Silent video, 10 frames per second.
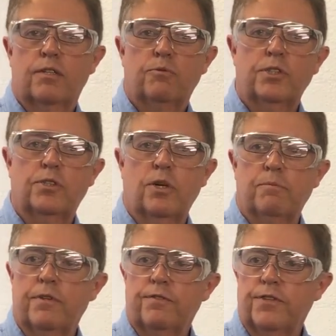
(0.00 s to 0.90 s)
We
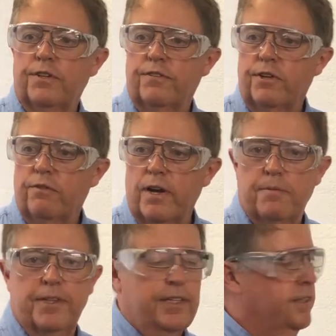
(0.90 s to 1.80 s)
stopped very, very
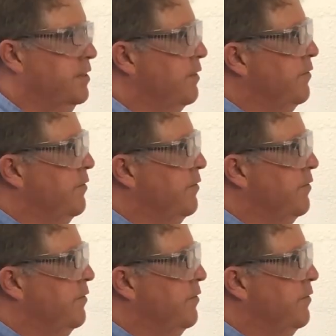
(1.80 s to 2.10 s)
rapidly. So